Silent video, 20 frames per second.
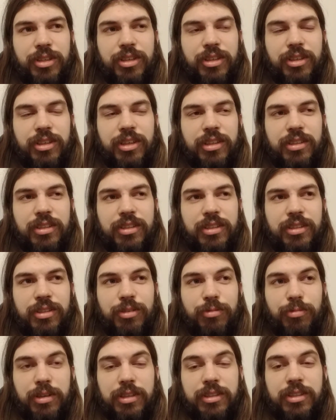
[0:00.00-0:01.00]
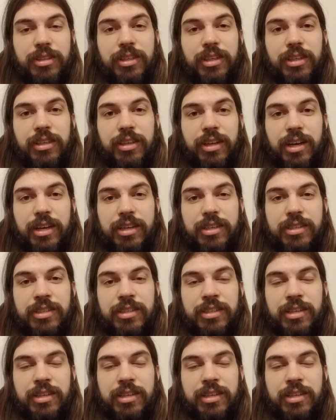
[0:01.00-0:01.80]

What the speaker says: good. And then the Wednesday class